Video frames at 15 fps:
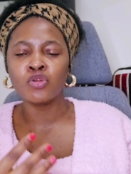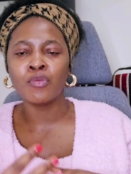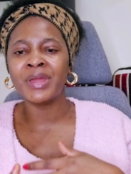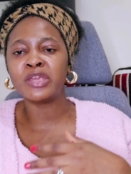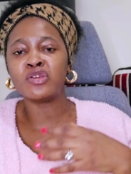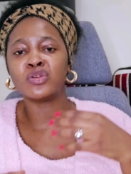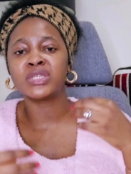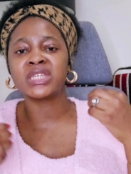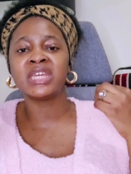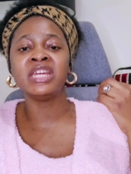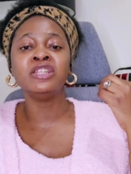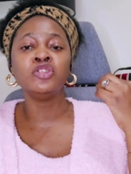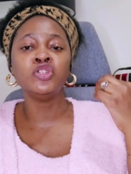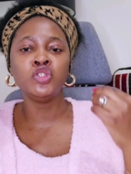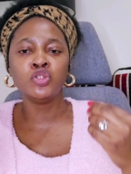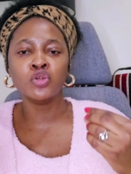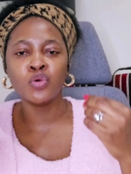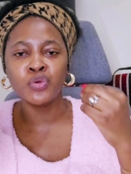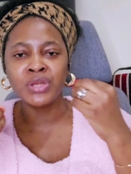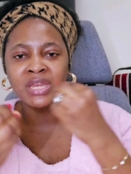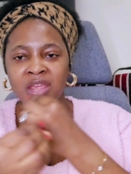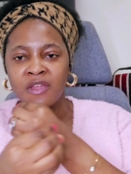to make your skin
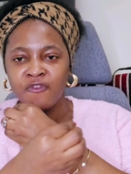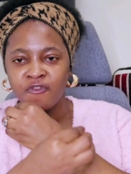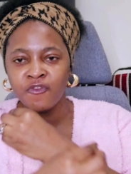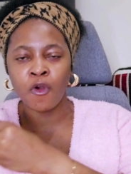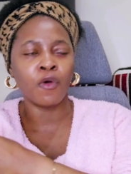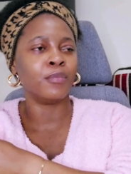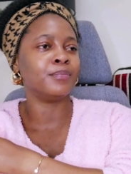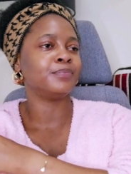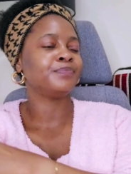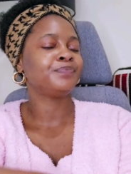uniform,